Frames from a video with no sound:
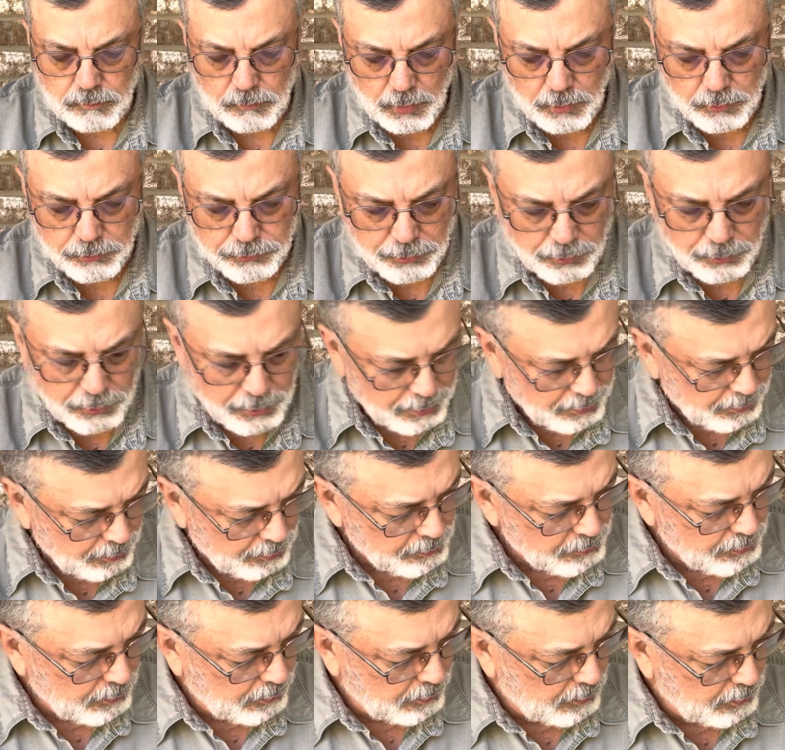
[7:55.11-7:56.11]
So I
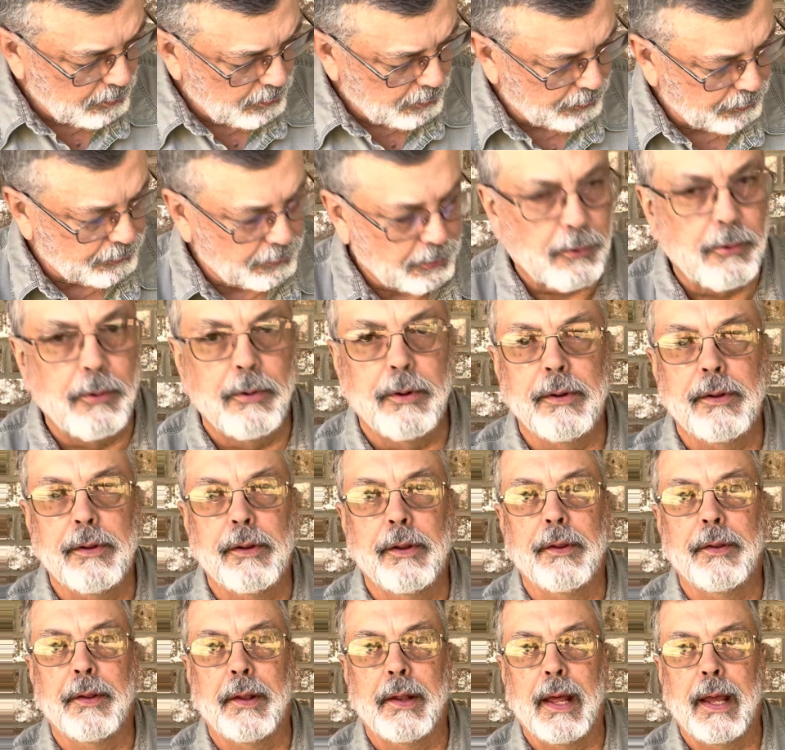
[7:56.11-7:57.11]
heard a little story the
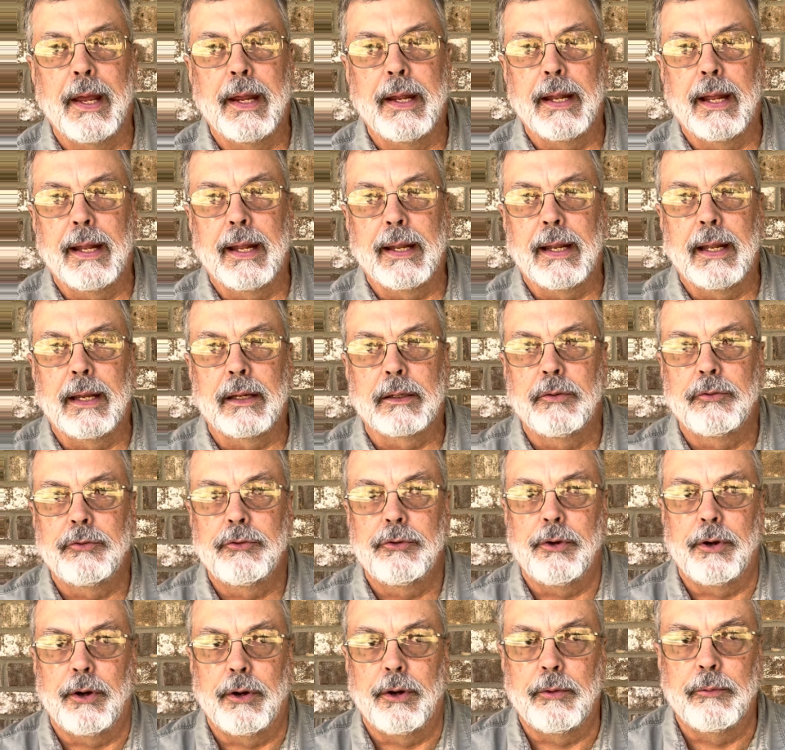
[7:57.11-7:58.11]
other day I'd like to
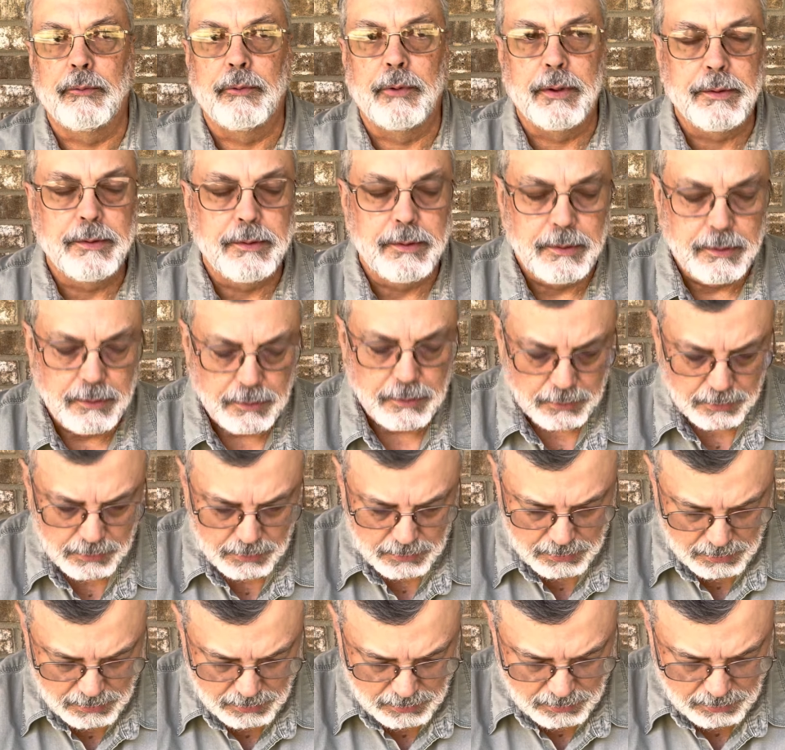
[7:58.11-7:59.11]
share with you.
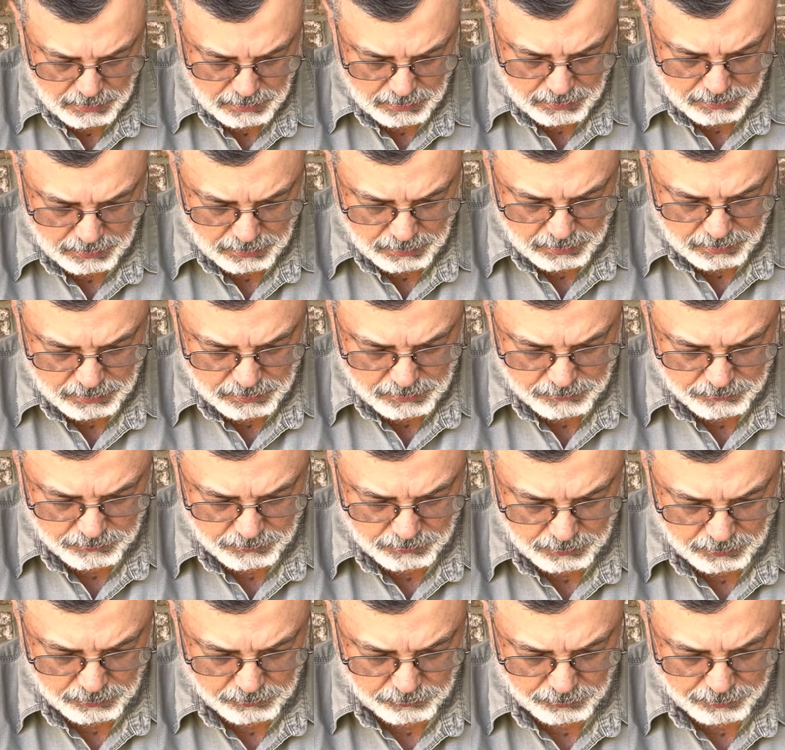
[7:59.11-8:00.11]

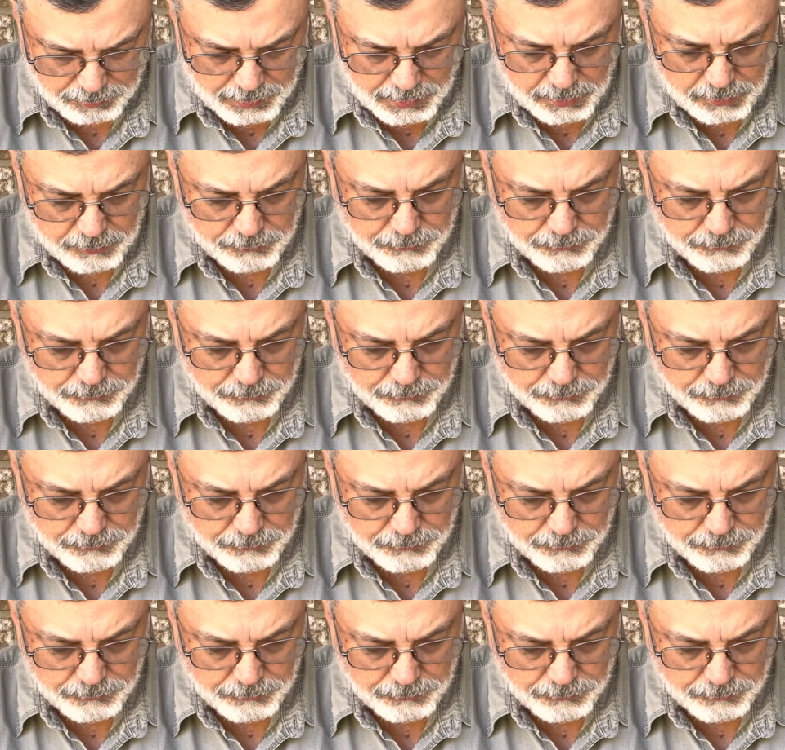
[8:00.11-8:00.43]
It's about a